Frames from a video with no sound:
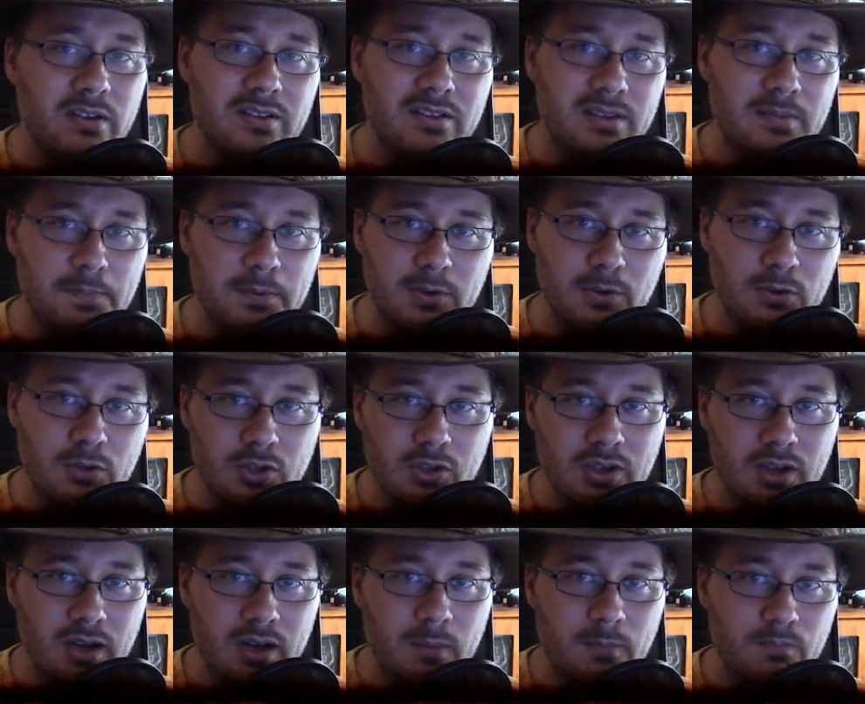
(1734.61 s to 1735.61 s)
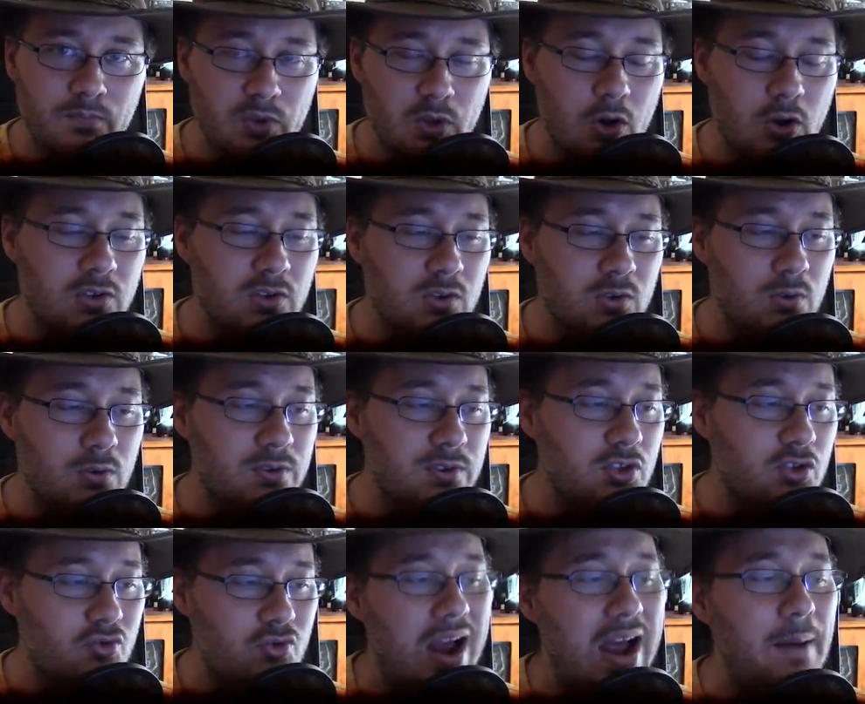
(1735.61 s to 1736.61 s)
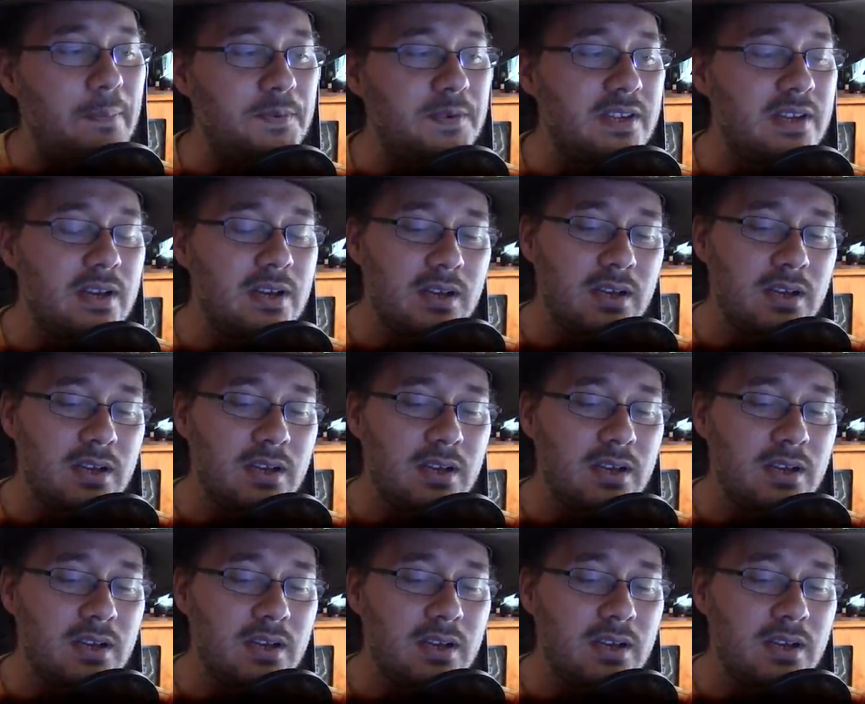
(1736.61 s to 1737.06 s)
typical Dark Souls traps